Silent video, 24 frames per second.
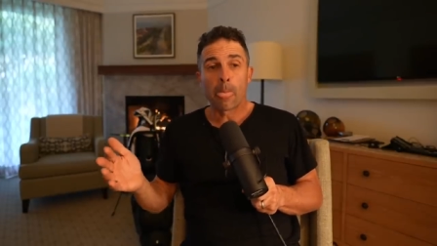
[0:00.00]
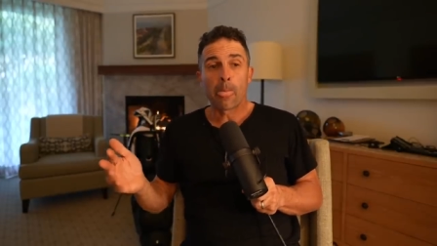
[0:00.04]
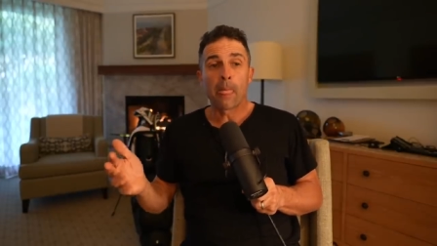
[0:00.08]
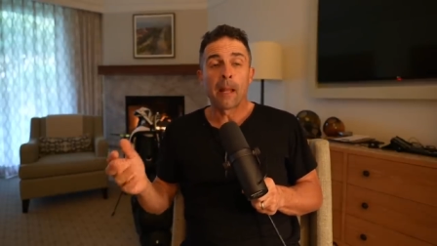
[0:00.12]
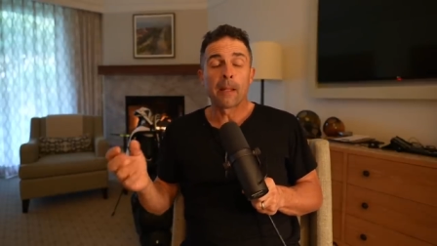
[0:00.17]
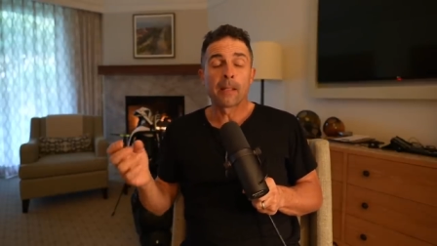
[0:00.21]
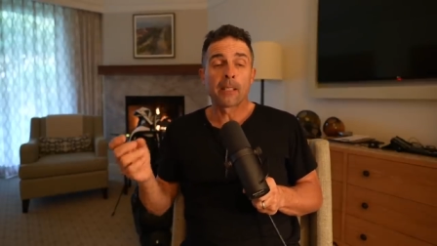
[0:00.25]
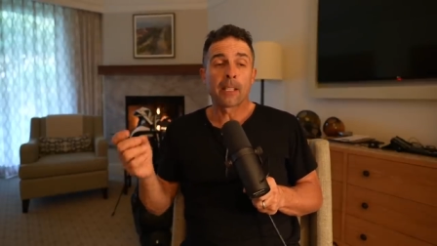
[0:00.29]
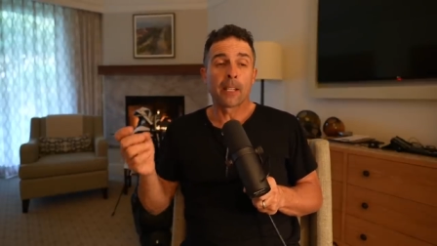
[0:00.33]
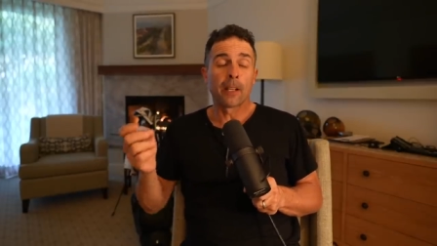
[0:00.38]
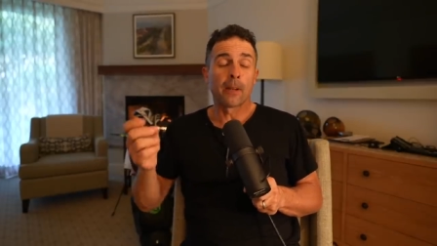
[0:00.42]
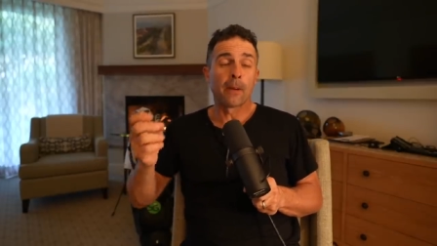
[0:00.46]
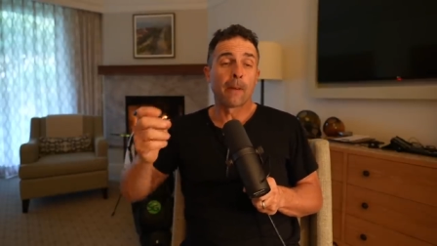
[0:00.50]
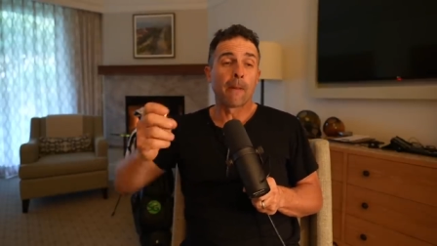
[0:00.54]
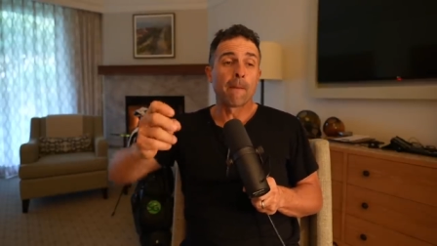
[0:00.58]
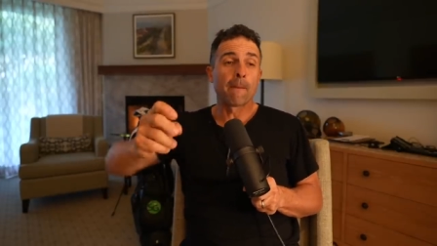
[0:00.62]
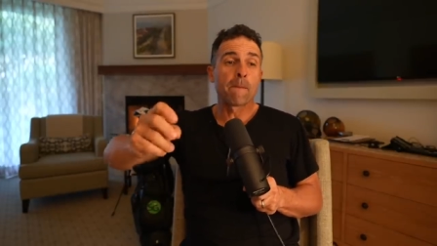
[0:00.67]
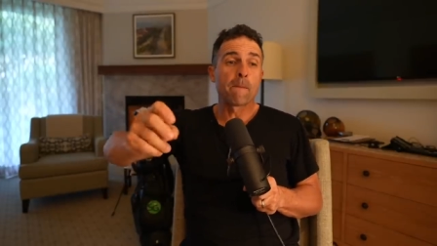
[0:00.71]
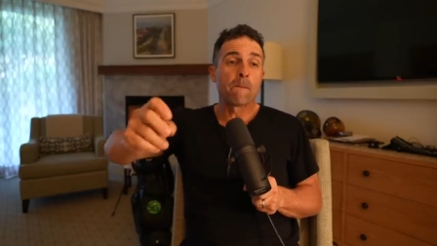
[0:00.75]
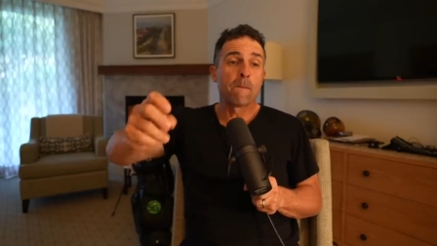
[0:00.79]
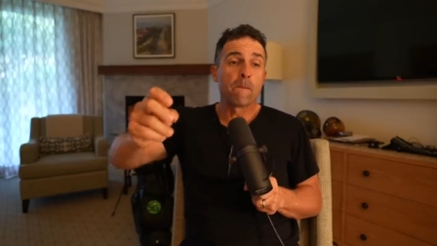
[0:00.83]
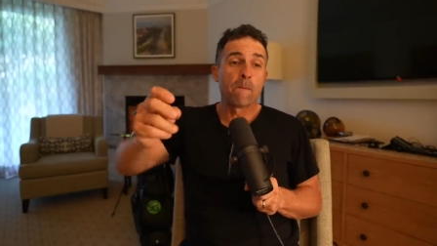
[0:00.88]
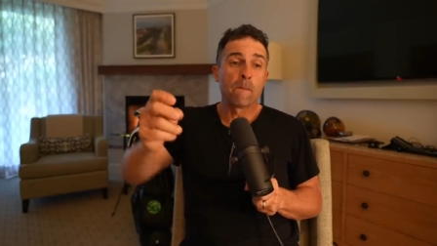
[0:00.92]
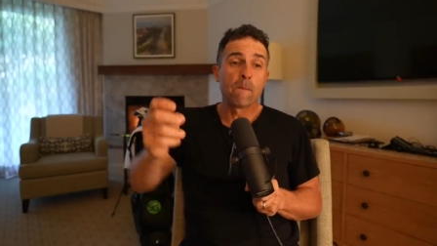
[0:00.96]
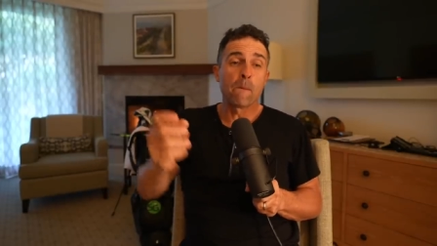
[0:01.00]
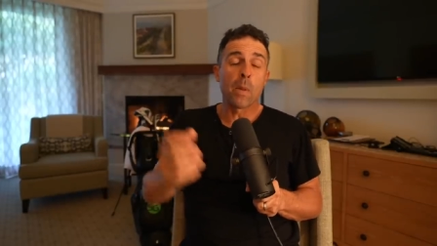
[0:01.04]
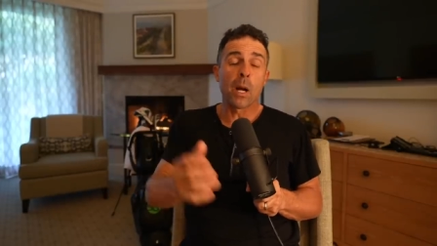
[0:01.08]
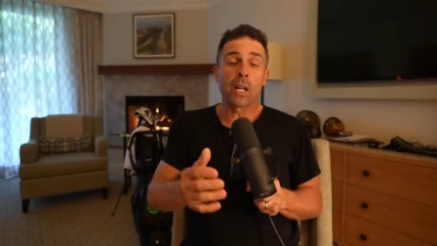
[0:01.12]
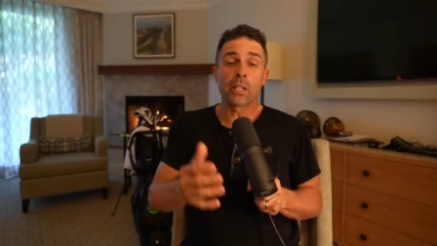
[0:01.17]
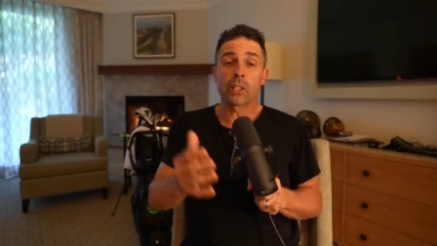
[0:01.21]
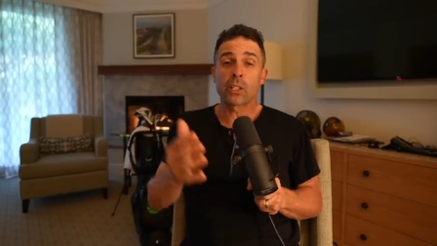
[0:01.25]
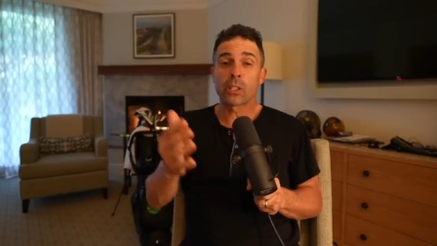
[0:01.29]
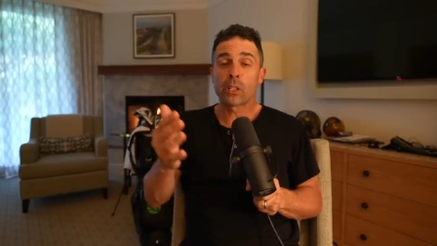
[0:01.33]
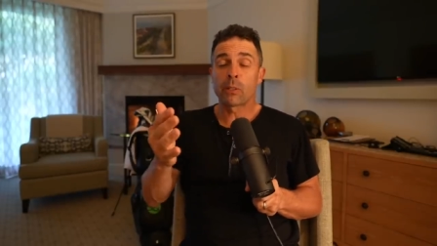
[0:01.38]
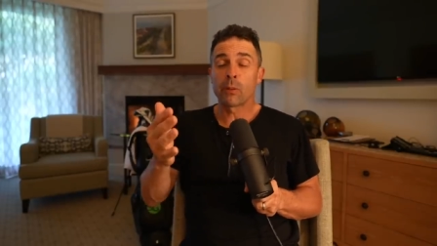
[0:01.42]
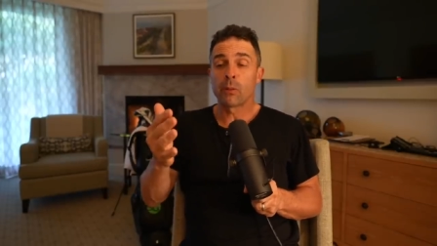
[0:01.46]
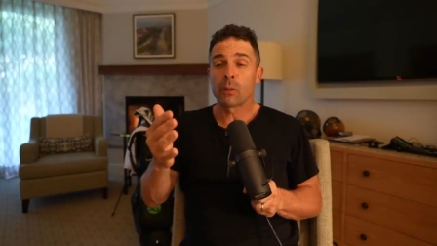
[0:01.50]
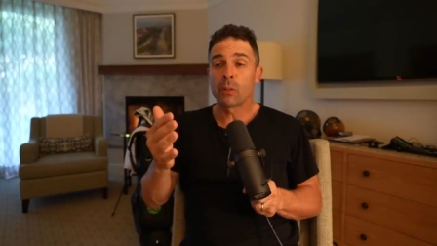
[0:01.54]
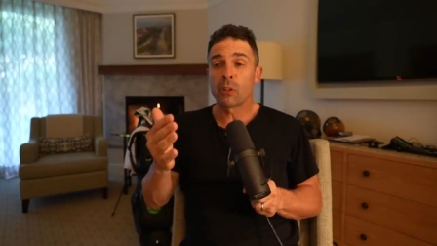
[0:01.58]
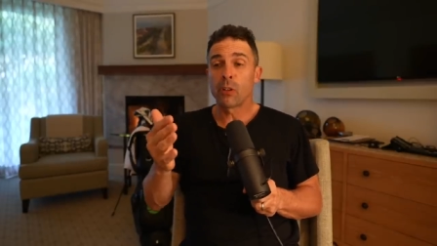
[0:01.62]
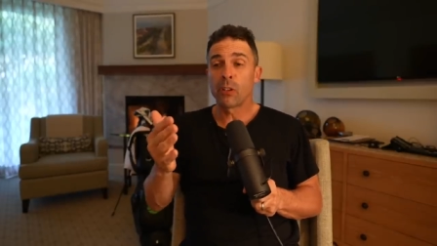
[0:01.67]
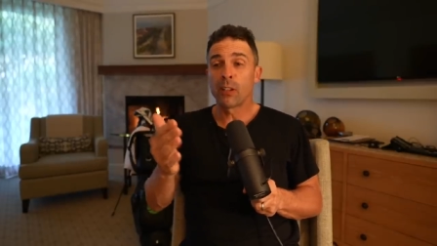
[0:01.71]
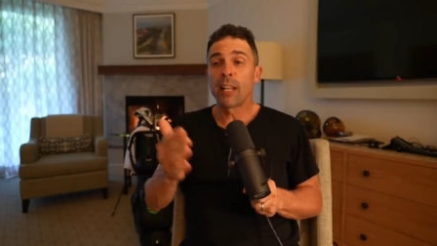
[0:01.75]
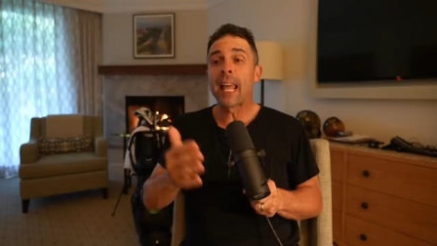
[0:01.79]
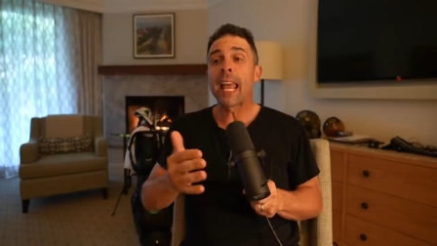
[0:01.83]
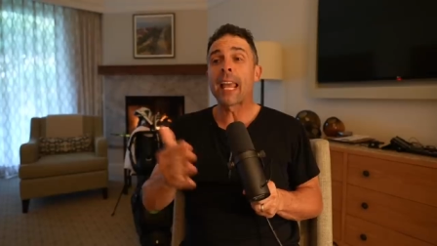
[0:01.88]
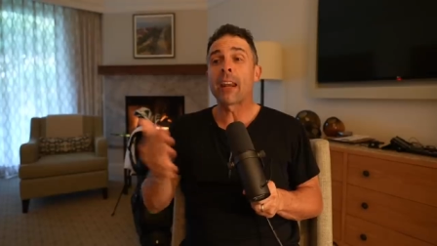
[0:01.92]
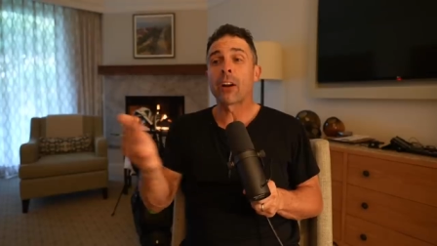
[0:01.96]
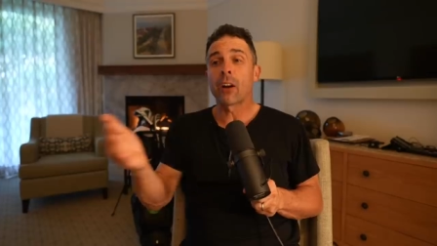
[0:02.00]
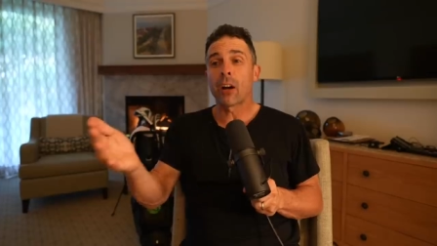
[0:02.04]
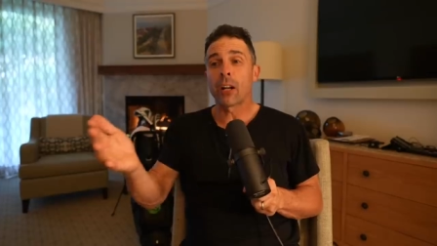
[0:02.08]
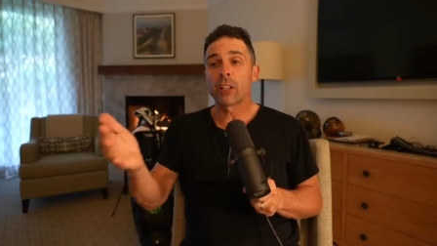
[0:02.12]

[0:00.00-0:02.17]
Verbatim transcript: Until much later,